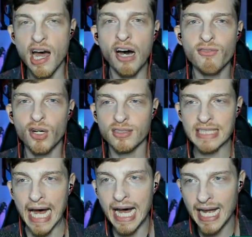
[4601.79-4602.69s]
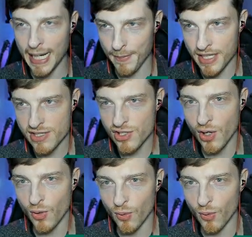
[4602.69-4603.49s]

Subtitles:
of all time. So